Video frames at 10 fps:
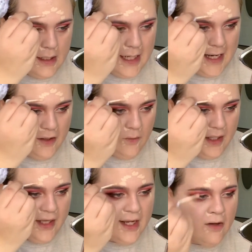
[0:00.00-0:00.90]
I don't want
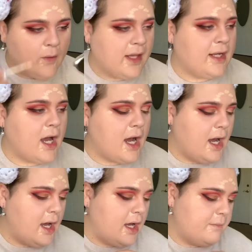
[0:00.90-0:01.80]
to say it was an
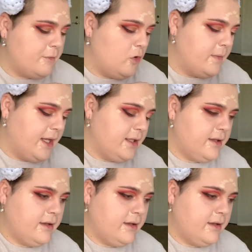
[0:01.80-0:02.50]
aha moment,